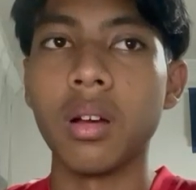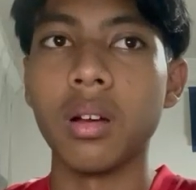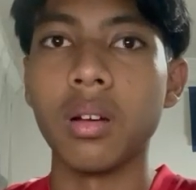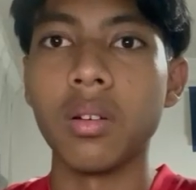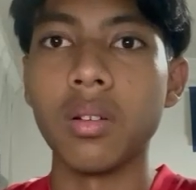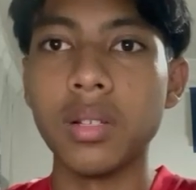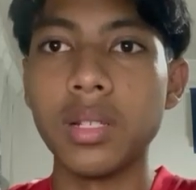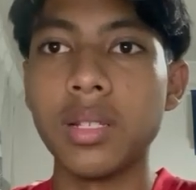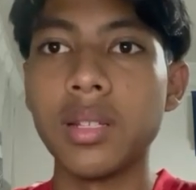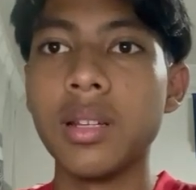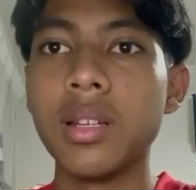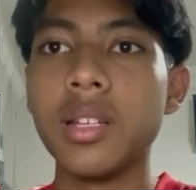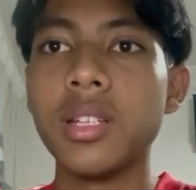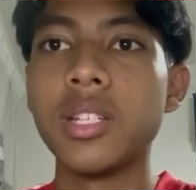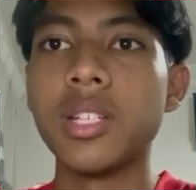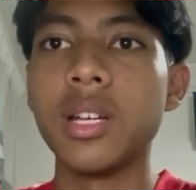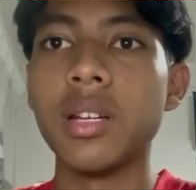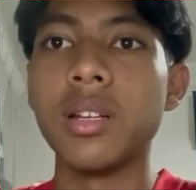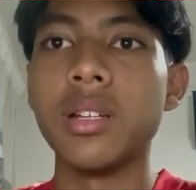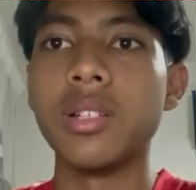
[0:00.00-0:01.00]
constantly
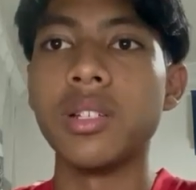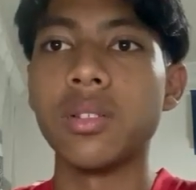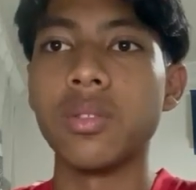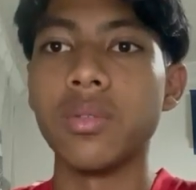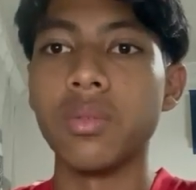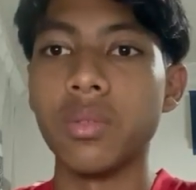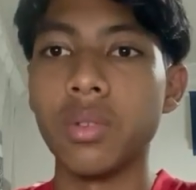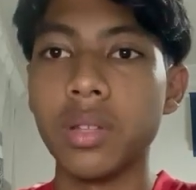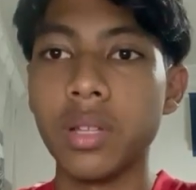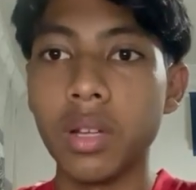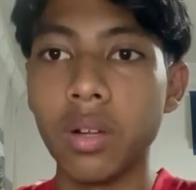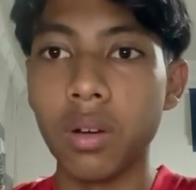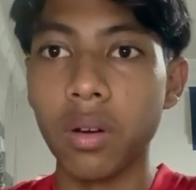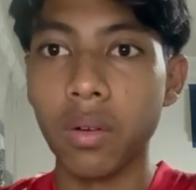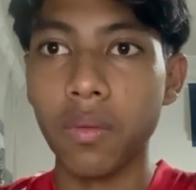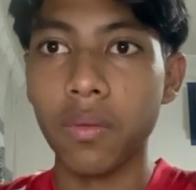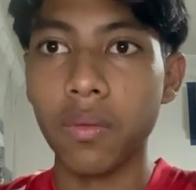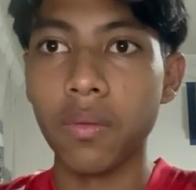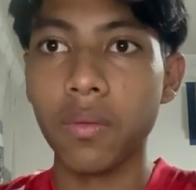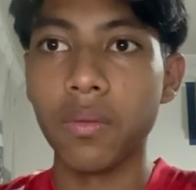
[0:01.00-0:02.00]
challenged to think
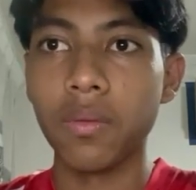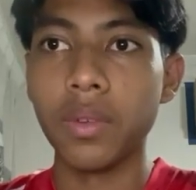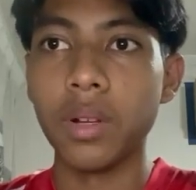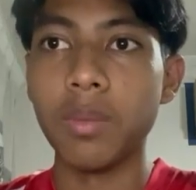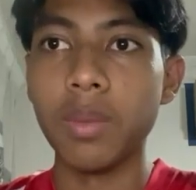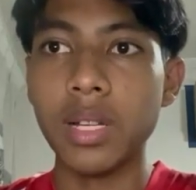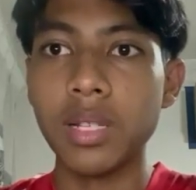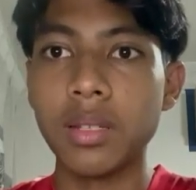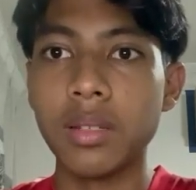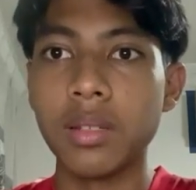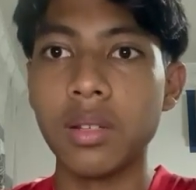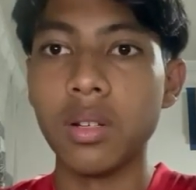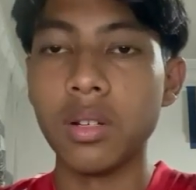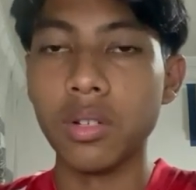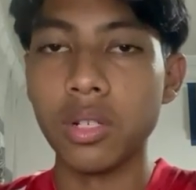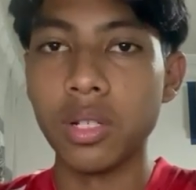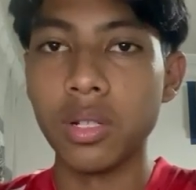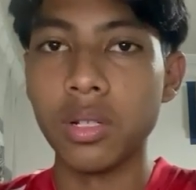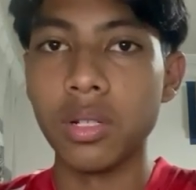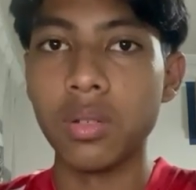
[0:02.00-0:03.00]
of the best
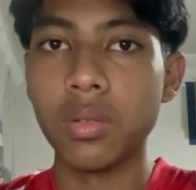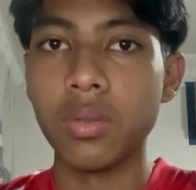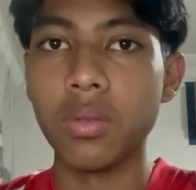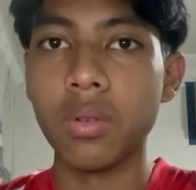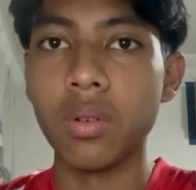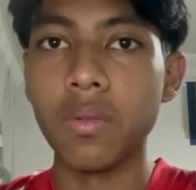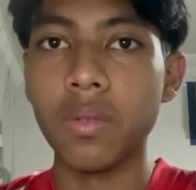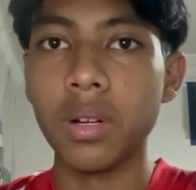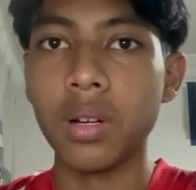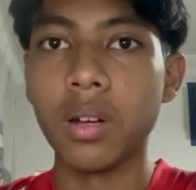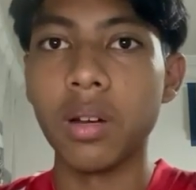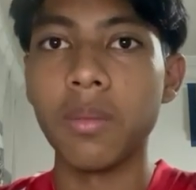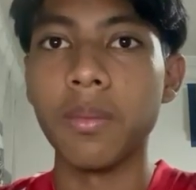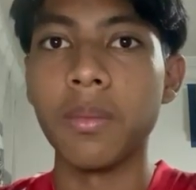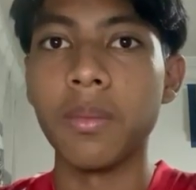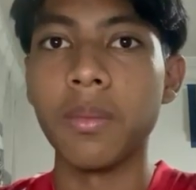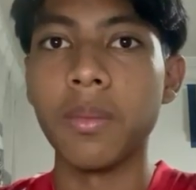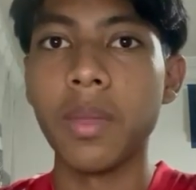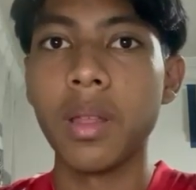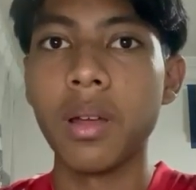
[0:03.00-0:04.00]
solutions to
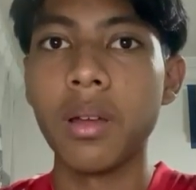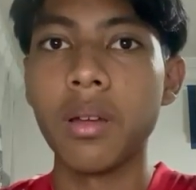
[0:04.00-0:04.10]
overcome